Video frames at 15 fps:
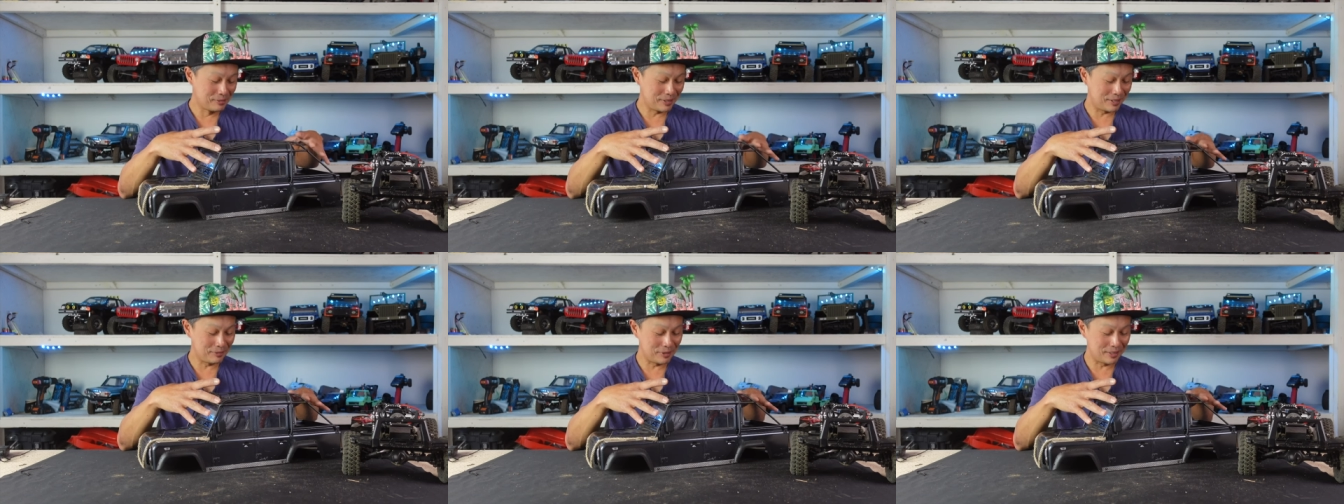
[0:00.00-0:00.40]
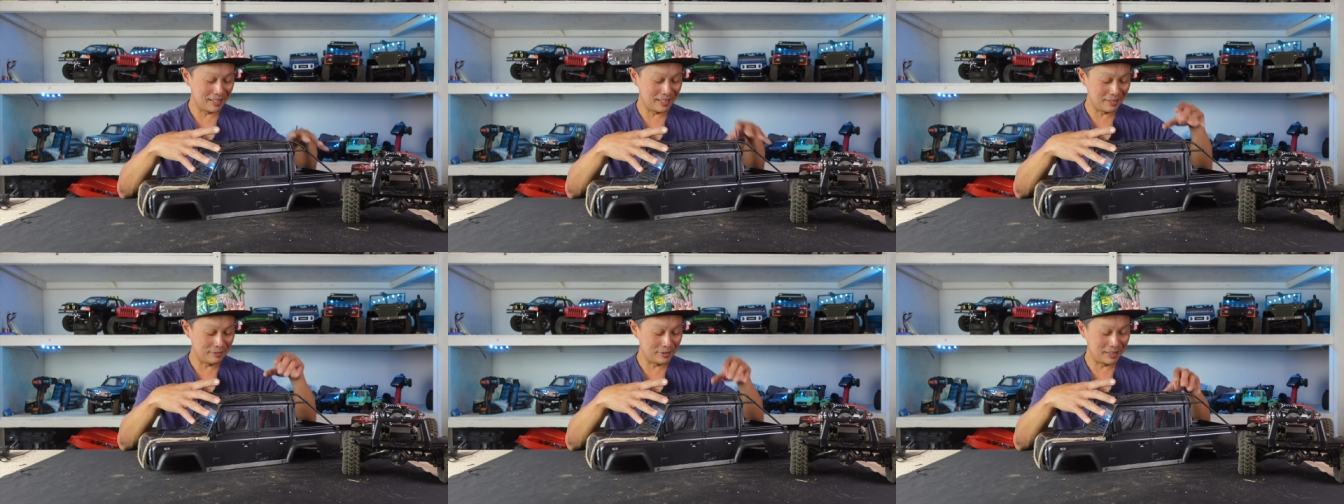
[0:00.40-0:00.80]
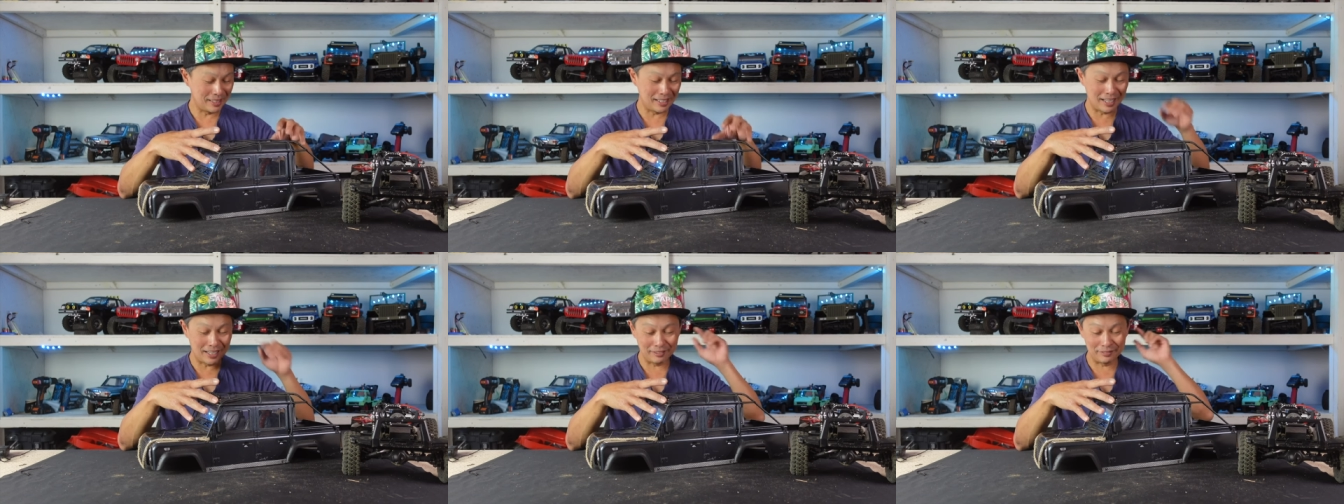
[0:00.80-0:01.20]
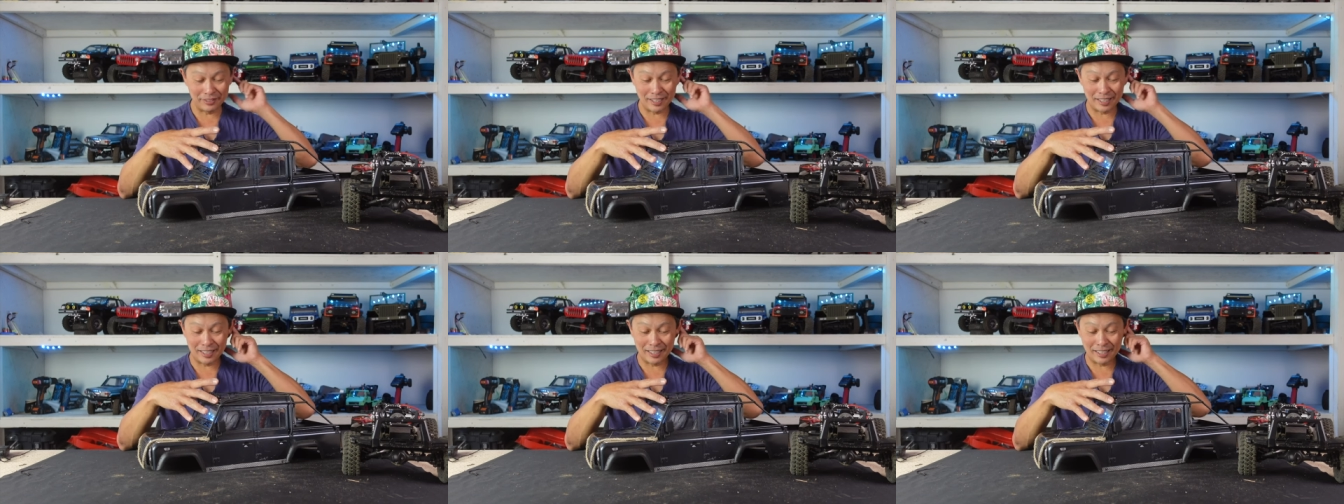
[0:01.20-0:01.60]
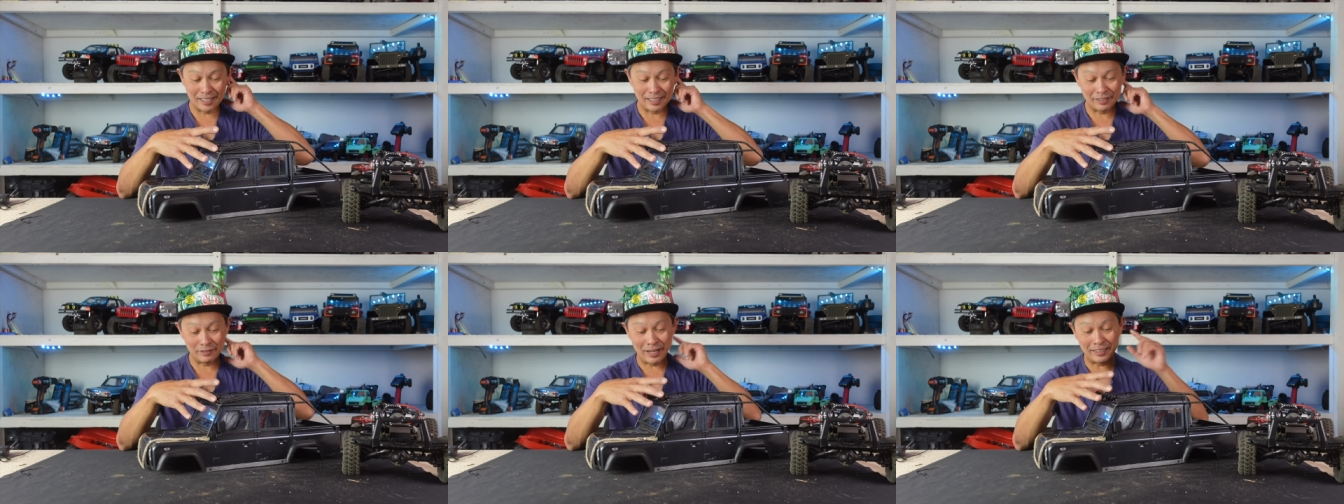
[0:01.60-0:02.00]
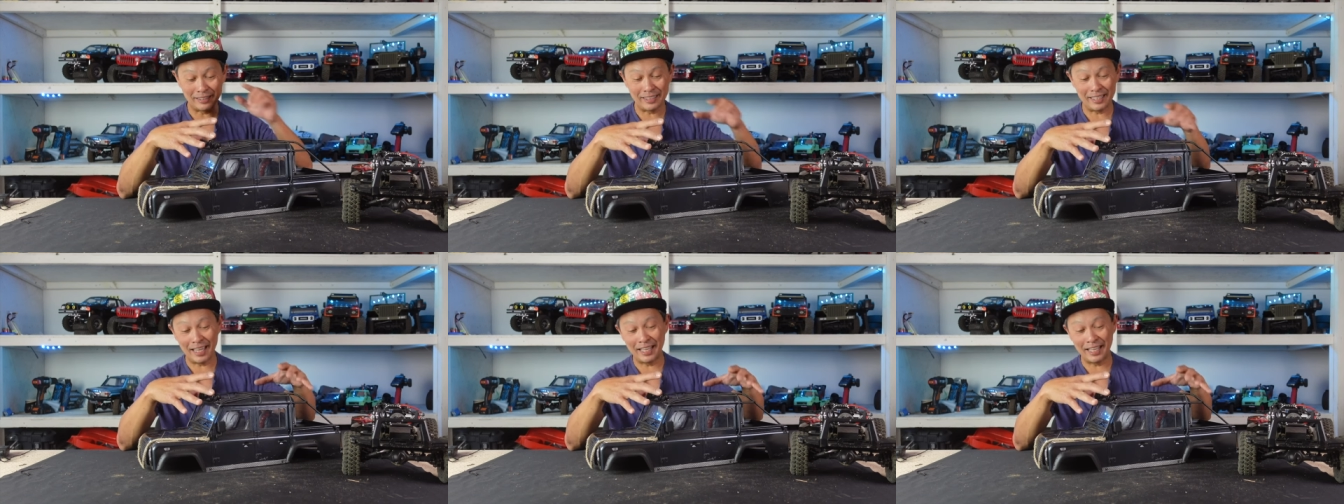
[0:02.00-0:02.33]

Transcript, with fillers: with, with, a, with a lot of uh, Randy